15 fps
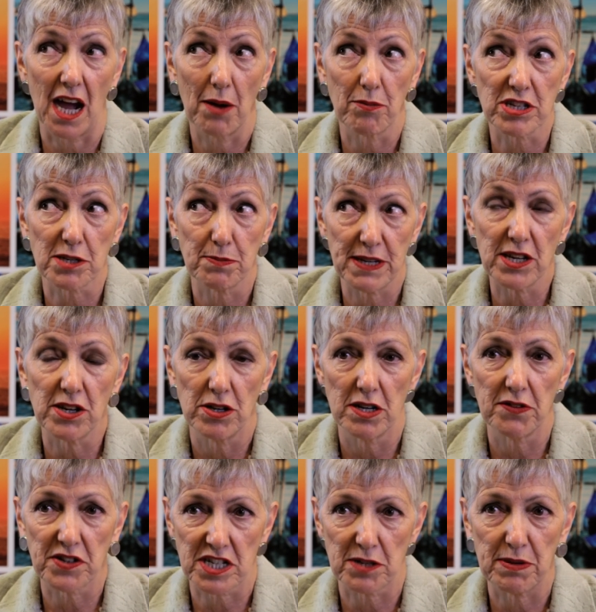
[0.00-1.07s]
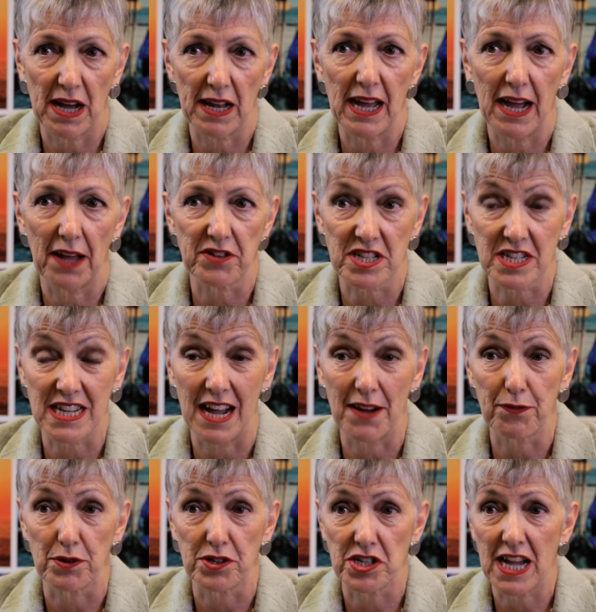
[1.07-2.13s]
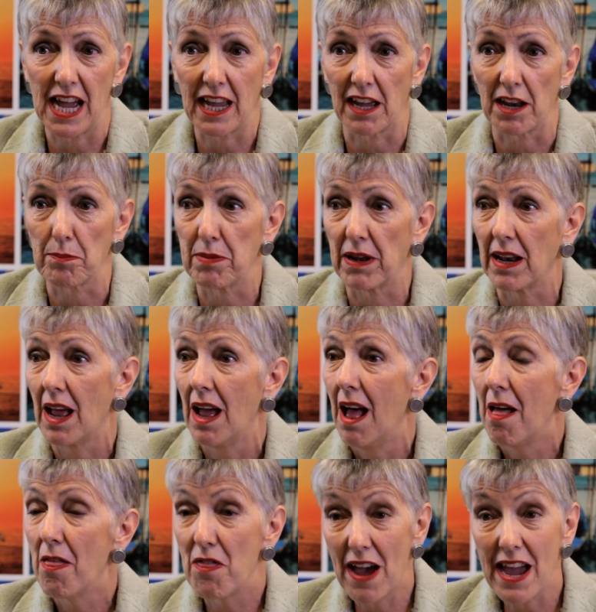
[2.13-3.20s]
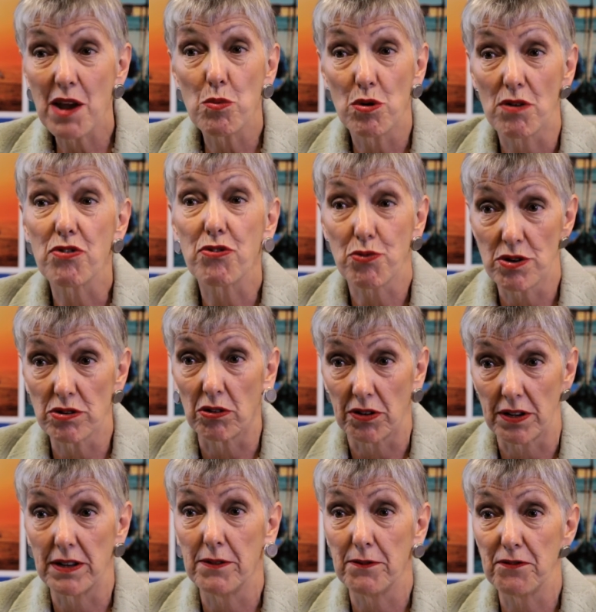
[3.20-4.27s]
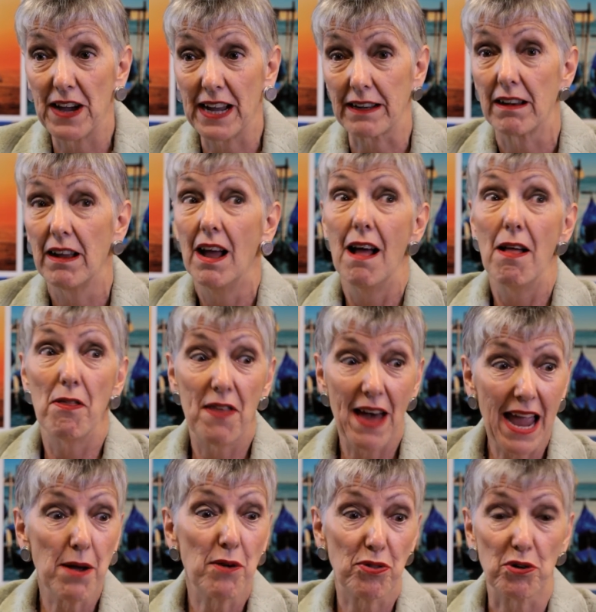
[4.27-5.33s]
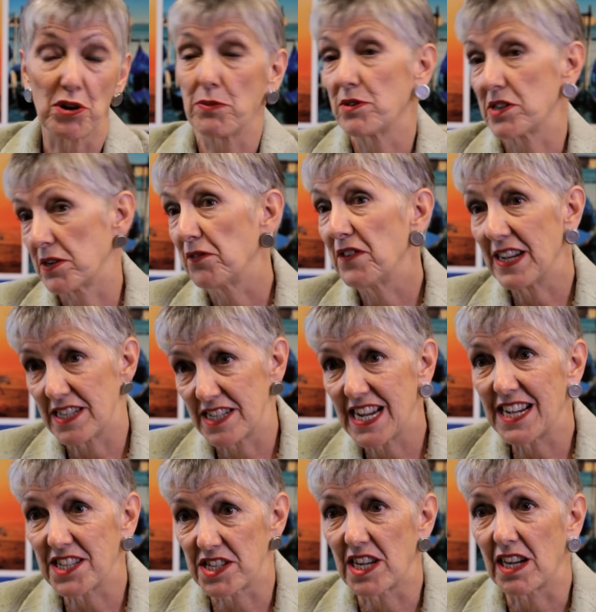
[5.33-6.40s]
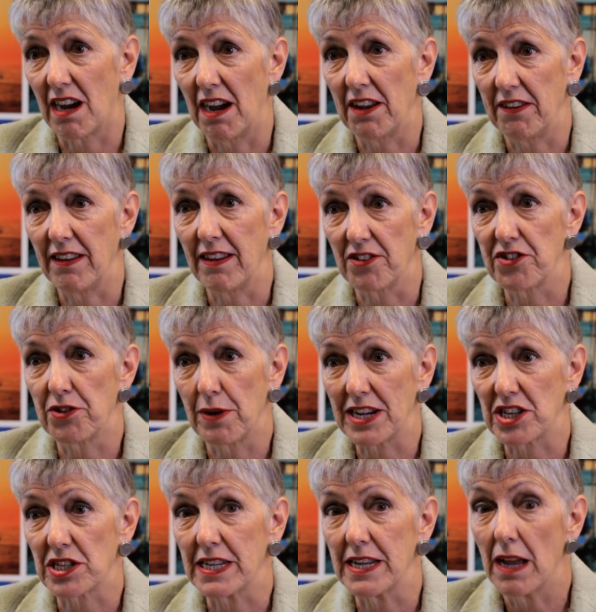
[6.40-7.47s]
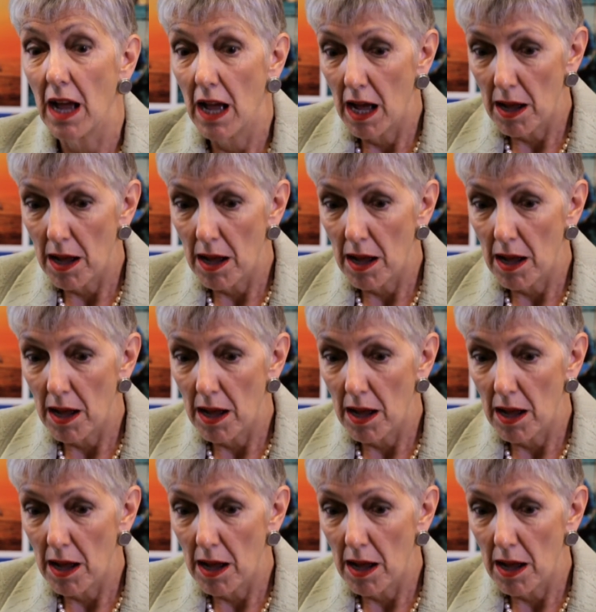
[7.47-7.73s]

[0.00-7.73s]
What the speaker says: I was a bit nervous about how the staff would take it, but they were thrilled, and in fact they thought it was a fantastic idea to actually